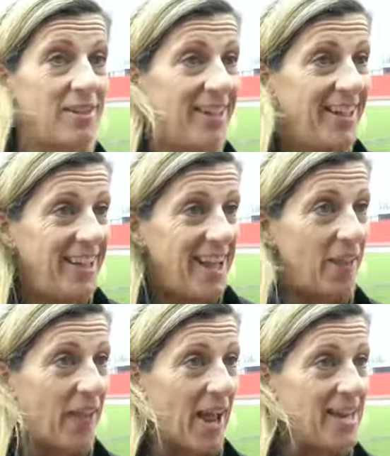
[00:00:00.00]
And,
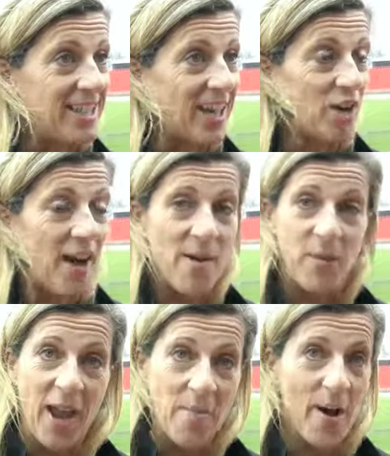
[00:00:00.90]
and the Gateshead crowd
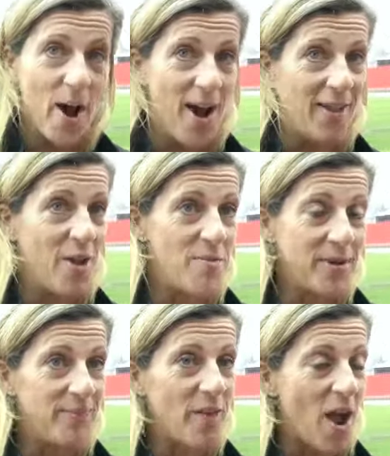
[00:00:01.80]
will get behind them
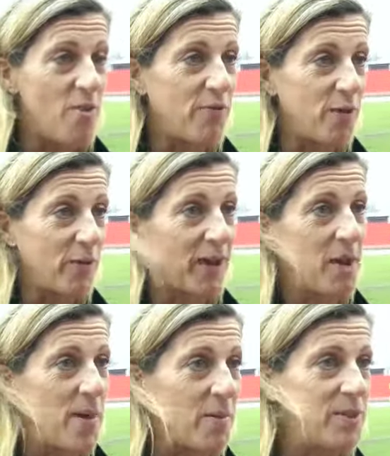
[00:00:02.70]
and hopefully we can
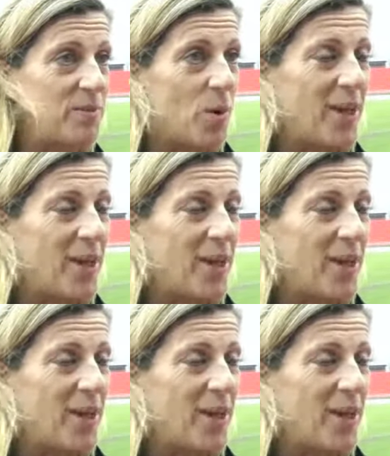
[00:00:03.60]
come back with some